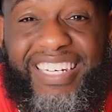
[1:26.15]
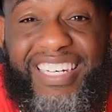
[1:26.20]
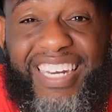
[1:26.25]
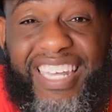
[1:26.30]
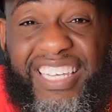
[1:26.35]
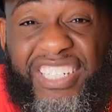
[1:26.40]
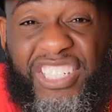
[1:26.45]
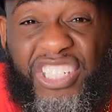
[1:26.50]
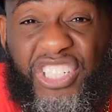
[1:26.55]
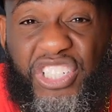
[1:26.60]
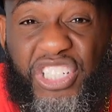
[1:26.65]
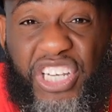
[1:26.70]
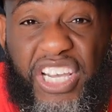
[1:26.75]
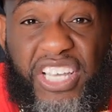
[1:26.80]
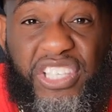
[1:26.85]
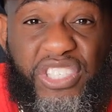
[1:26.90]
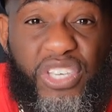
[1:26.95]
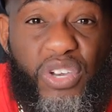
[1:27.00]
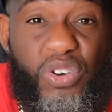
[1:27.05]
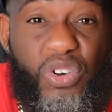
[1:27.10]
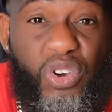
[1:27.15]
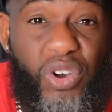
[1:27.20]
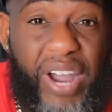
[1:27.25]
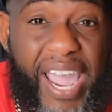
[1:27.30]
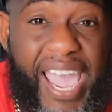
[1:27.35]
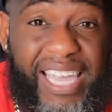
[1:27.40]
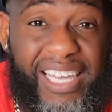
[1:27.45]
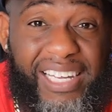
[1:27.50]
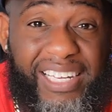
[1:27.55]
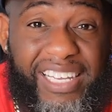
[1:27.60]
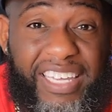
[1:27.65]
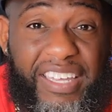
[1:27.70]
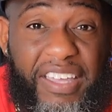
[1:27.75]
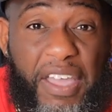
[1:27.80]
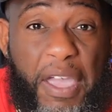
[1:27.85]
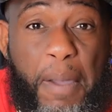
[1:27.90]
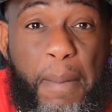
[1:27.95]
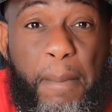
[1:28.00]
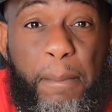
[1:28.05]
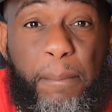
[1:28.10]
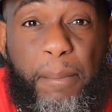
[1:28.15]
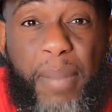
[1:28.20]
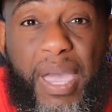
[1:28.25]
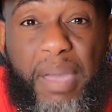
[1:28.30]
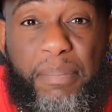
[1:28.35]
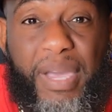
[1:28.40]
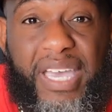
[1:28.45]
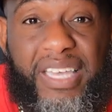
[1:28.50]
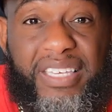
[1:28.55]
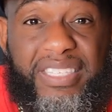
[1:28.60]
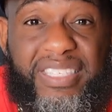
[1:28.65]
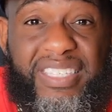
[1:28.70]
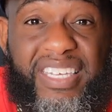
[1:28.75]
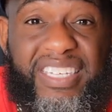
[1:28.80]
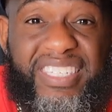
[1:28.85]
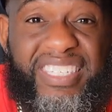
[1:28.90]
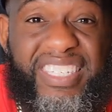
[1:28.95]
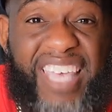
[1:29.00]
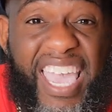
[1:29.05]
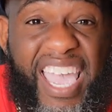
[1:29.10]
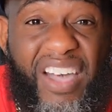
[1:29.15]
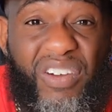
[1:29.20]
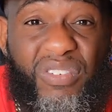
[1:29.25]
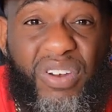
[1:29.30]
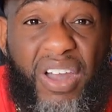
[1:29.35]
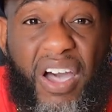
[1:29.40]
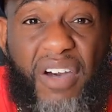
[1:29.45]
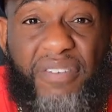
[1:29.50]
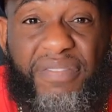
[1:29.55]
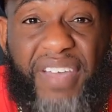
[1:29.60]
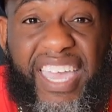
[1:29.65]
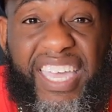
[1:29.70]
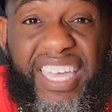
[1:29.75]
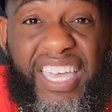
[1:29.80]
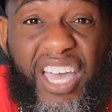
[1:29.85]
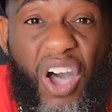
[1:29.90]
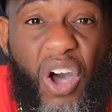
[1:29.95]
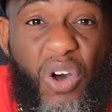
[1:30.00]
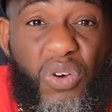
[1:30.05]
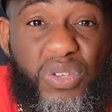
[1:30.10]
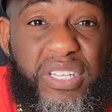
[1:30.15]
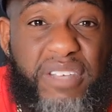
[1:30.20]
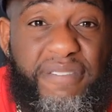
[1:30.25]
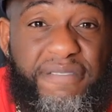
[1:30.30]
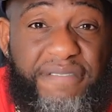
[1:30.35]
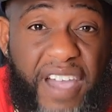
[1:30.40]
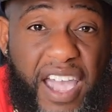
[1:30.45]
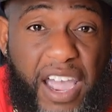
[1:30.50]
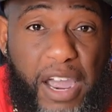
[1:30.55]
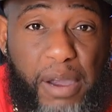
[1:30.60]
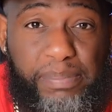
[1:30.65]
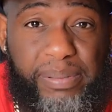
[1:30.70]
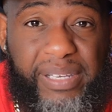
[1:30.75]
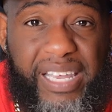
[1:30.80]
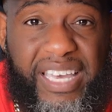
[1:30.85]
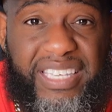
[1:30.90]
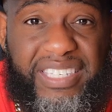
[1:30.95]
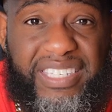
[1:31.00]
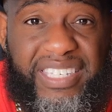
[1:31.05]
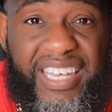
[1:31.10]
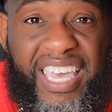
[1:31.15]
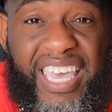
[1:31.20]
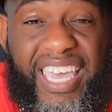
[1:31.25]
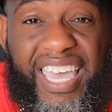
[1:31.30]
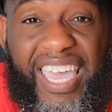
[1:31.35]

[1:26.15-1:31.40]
This gentle crackling mimics the sound of a cozy fireplace